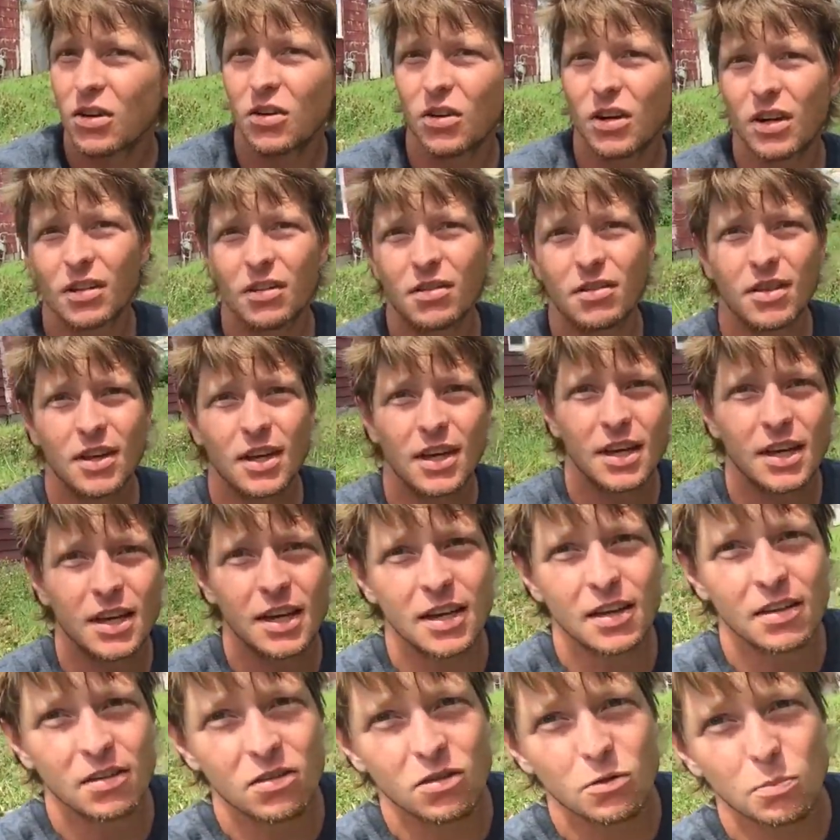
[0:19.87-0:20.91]
You can see
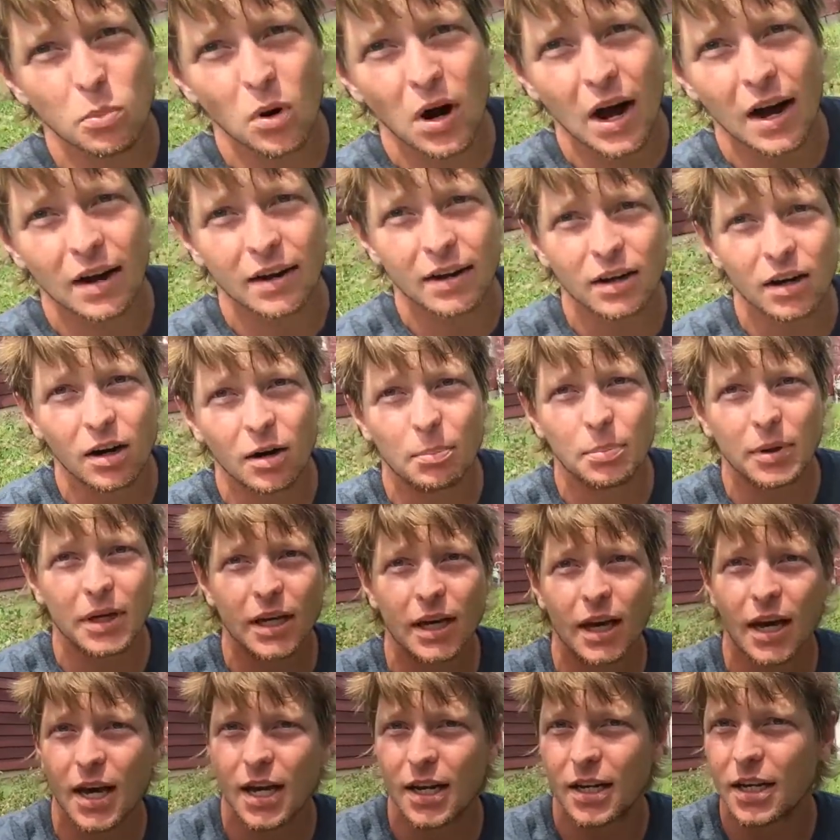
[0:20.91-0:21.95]
he's sprouted up
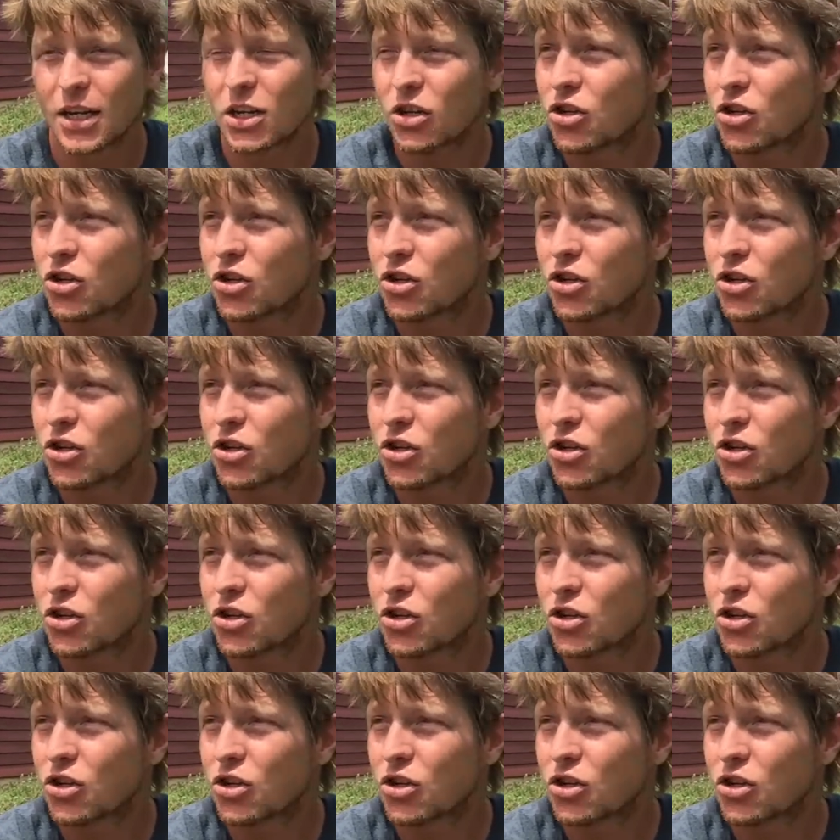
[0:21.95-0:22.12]
again.